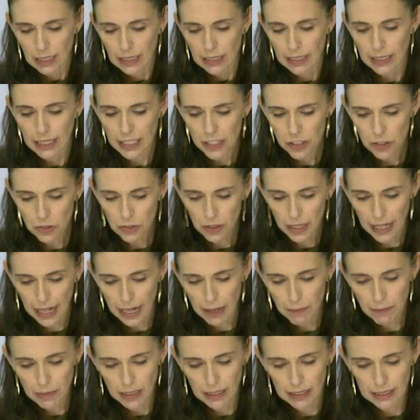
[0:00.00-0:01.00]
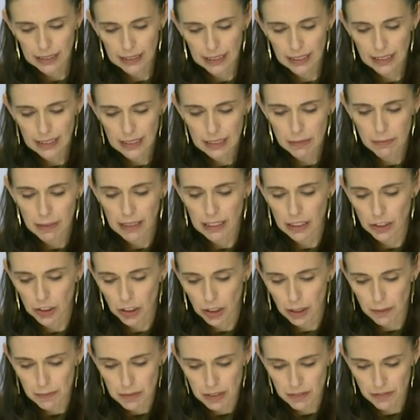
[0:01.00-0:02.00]
The National Cabinet tends to meet in
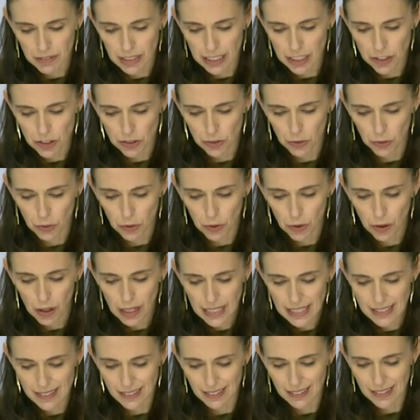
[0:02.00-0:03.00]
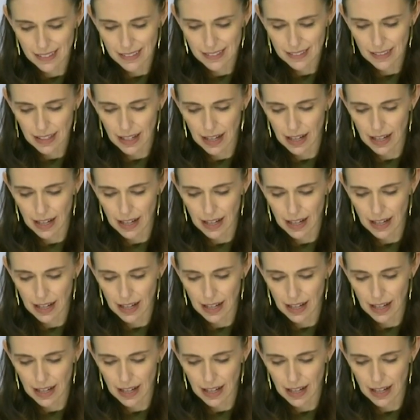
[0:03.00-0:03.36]
times of national crisis,